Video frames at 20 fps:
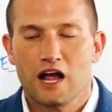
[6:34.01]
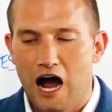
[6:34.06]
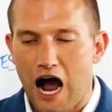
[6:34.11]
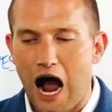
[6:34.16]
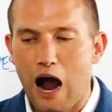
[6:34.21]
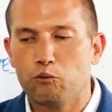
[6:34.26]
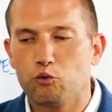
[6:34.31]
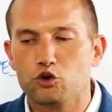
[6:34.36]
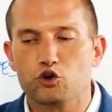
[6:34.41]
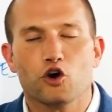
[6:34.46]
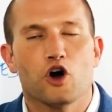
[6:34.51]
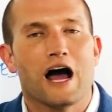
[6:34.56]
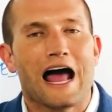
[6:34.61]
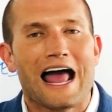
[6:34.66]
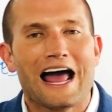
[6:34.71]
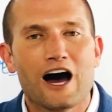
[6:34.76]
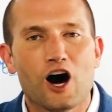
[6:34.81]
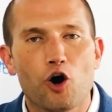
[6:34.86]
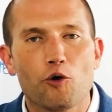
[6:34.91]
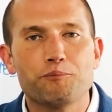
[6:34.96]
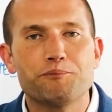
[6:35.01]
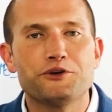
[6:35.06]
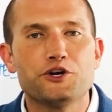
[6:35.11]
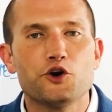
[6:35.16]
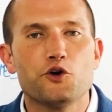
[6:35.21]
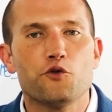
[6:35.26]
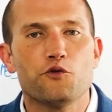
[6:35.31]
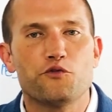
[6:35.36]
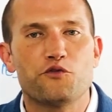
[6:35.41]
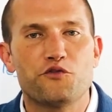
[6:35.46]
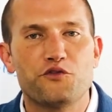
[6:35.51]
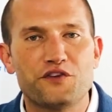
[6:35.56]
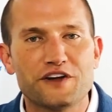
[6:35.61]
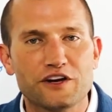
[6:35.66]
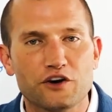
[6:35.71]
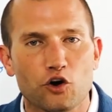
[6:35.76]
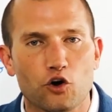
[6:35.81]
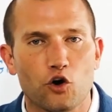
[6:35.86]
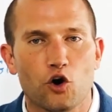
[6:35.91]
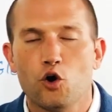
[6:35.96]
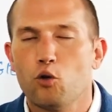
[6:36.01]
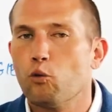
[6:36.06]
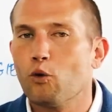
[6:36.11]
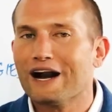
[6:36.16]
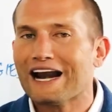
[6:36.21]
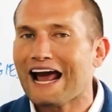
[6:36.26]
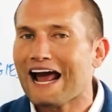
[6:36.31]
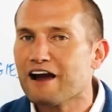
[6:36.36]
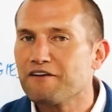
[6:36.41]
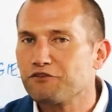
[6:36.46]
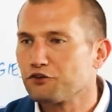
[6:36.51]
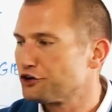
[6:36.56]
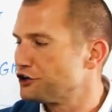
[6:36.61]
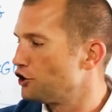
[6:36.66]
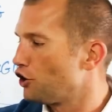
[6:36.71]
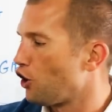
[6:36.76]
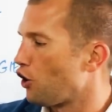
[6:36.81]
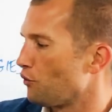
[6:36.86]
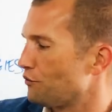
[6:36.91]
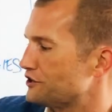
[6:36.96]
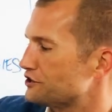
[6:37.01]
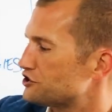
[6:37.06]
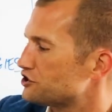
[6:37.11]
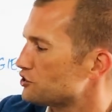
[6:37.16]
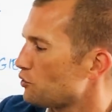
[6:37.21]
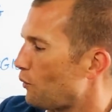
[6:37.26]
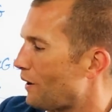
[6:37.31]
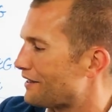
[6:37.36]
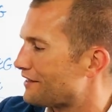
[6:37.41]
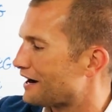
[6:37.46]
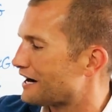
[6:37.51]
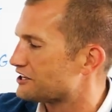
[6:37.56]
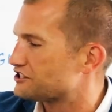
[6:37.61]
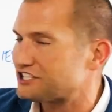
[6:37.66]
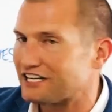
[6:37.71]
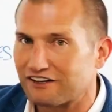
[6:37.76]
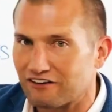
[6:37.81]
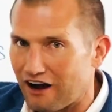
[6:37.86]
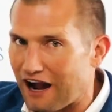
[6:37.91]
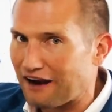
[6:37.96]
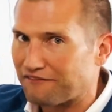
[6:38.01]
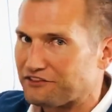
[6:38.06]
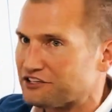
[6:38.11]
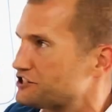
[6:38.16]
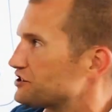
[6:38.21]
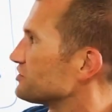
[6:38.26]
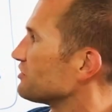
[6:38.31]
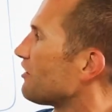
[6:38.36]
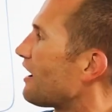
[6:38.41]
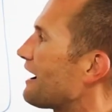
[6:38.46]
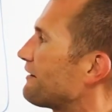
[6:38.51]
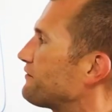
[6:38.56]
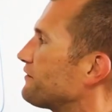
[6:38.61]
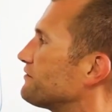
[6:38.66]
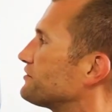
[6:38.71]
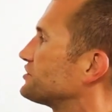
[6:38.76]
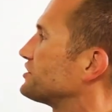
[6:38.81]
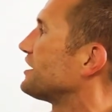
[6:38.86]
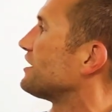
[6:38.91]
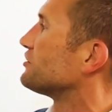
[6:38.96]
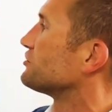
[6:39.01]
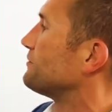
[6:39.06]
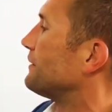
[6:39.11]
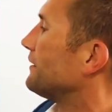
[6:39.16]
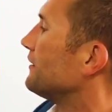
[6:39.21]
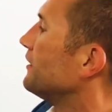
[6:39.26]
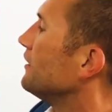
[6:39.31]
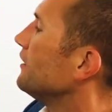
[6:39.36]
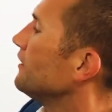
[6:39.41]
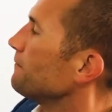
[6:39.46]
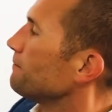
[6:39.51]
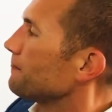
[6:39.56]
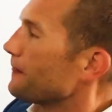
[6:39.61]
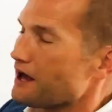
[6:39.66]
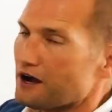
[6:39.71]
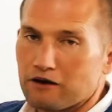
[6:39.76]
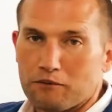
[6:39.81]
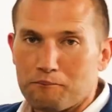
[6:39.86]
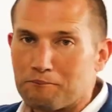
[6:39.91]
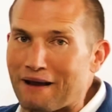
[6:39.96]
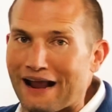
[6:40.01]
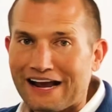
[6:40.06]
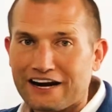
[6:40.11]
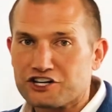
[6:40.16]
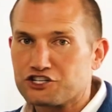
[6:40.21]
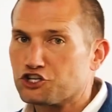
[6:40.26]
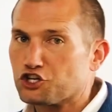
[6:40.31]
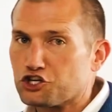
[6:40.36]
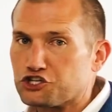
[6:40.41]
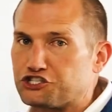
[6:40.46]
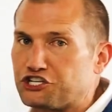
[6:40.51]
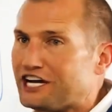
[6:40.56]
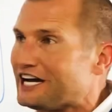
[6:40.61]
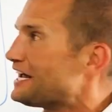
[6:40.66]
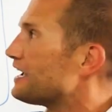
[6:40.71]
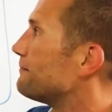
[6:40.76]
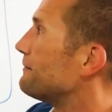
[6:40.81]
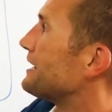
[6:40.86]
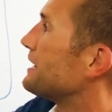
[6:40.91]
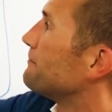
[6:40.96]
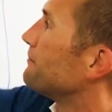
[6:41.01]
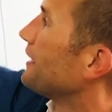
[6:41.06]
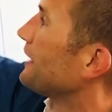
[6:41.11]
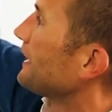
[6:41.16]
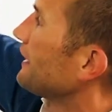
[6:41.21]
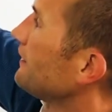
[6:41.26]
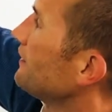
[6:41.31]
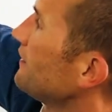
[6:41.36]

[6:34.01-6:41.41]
I will help you fill whatever you hold. This is the way that I see life. This is the life of a salesman, manager, GM, anybody.